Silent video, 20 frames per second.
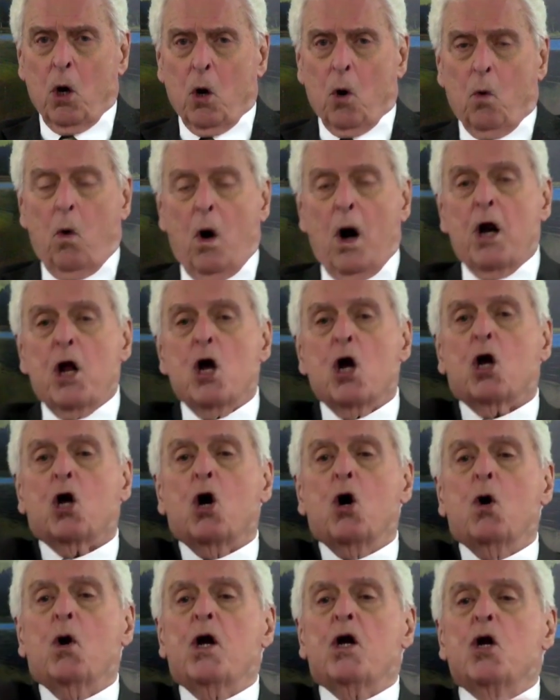What are you
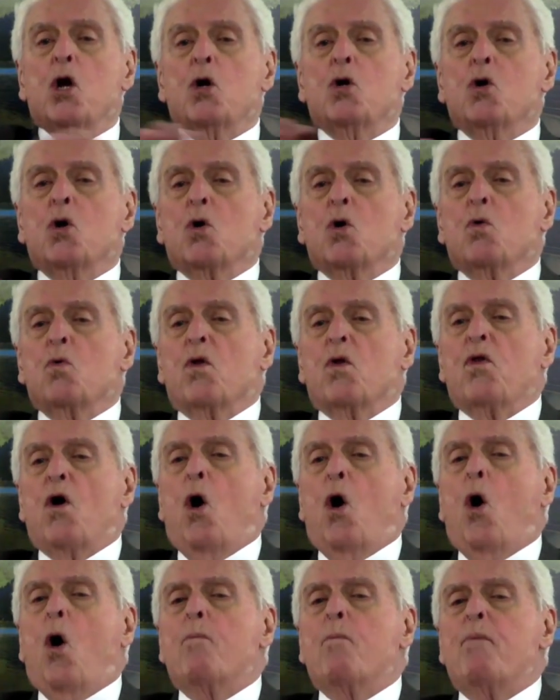going to do with the
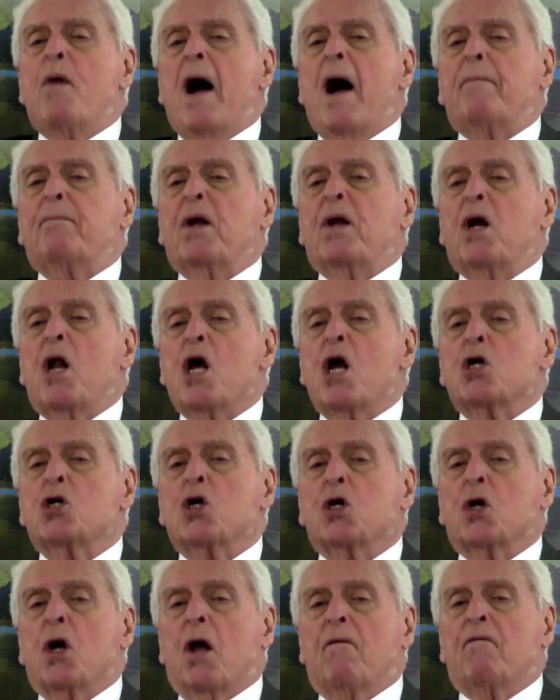whole
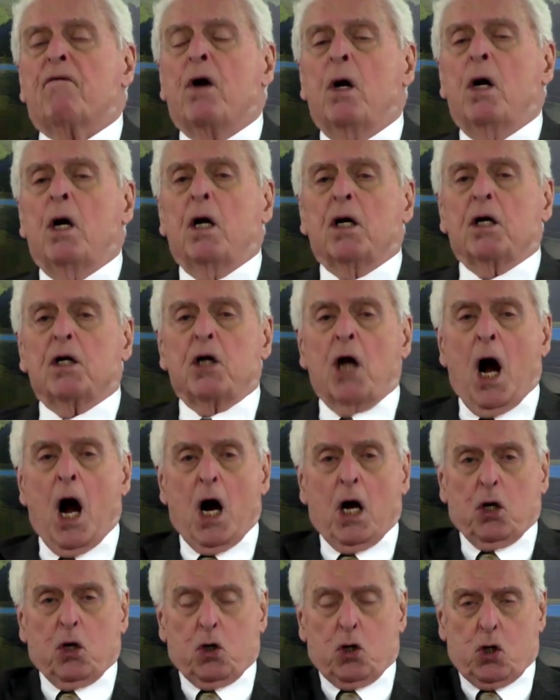population of
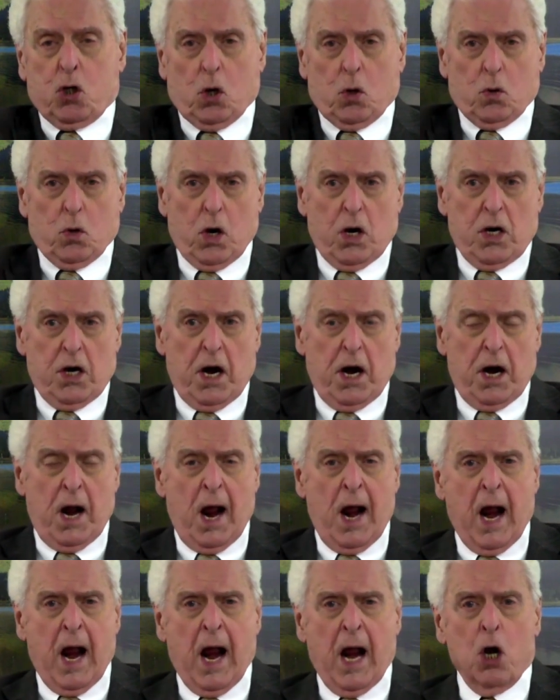young children
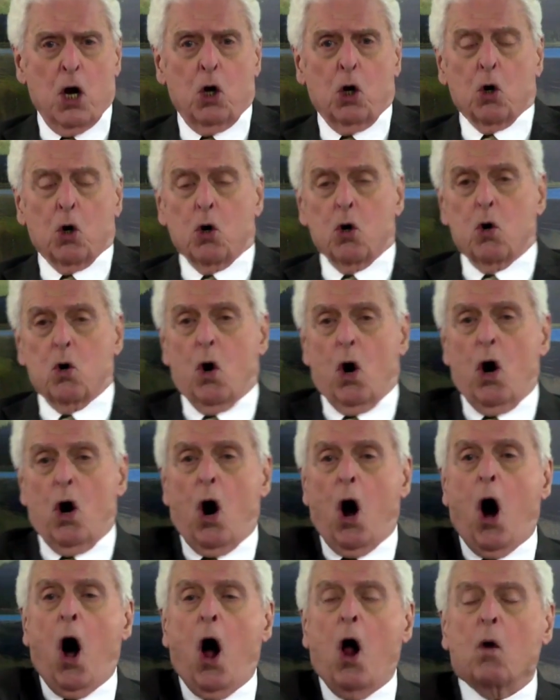today who are
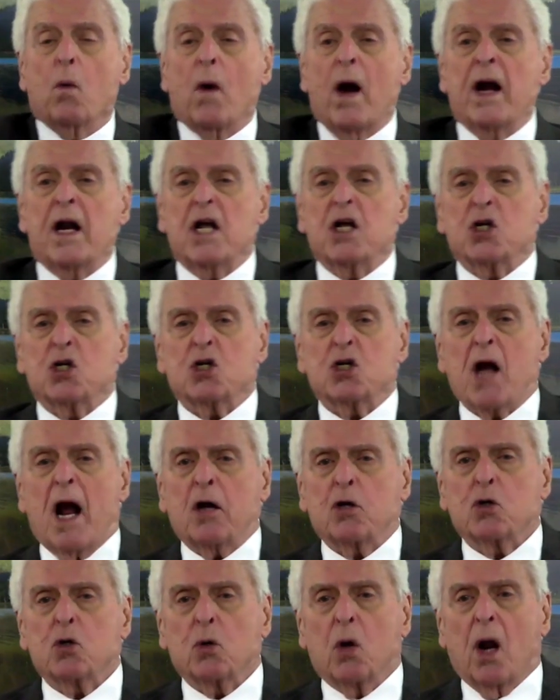already
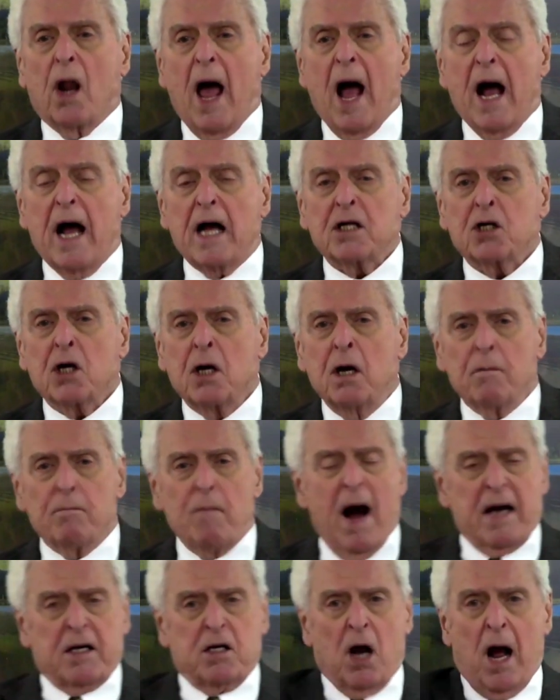sexualized
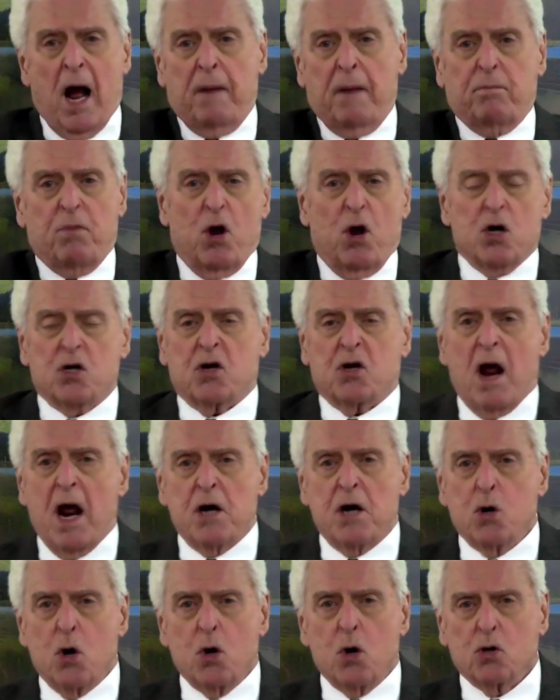by the time they're
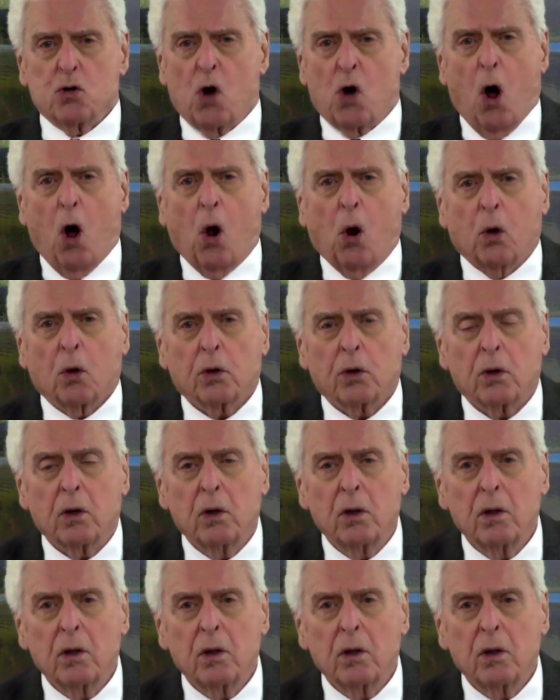10 years old?